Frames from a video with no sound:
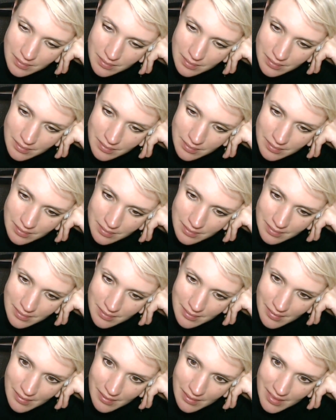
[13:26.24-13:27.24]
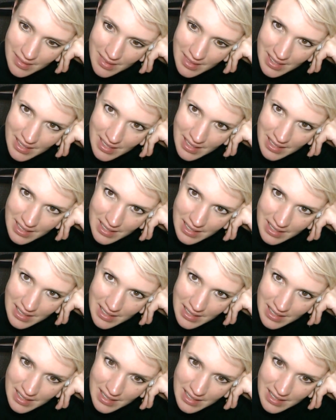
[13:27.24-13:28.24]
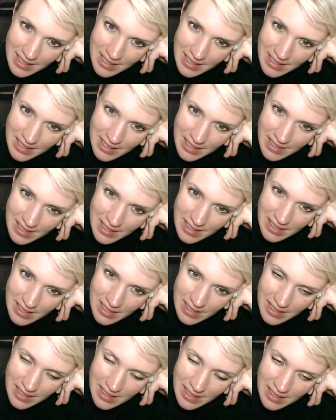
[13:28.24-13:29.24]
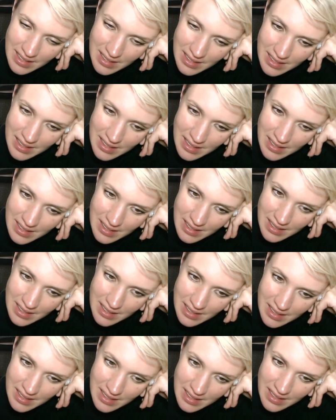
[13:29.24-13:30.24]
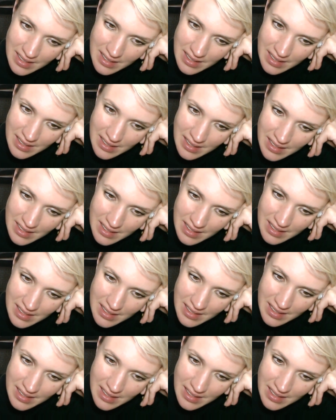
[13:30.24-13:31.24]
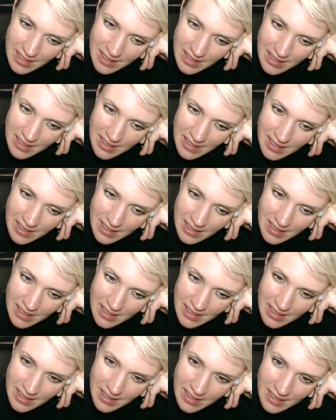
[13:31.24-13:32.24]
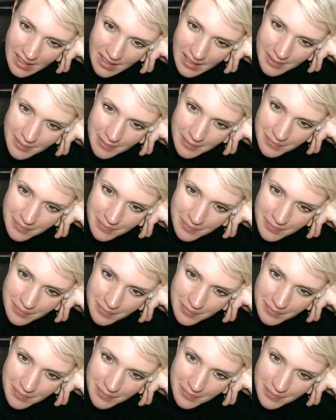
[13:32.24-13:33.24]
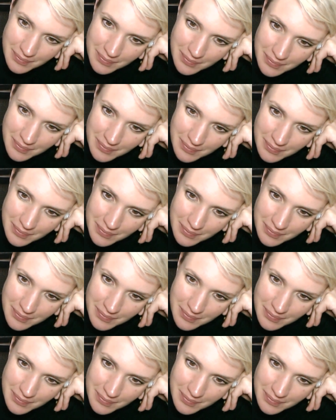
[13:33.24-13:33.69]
Nothing is said.